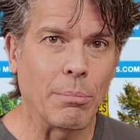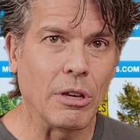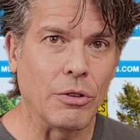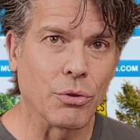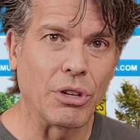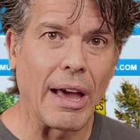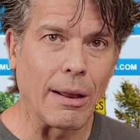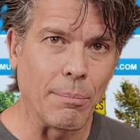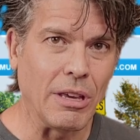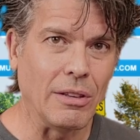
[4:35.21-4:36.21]
beads or
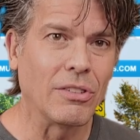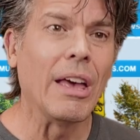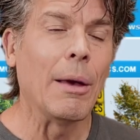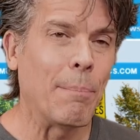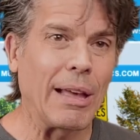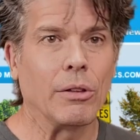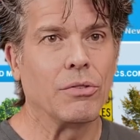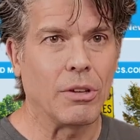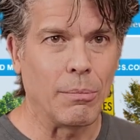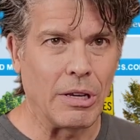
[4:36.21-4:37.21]
dyna beads,
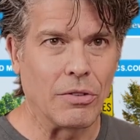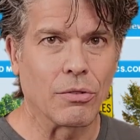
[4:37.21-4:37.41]
balancing beads.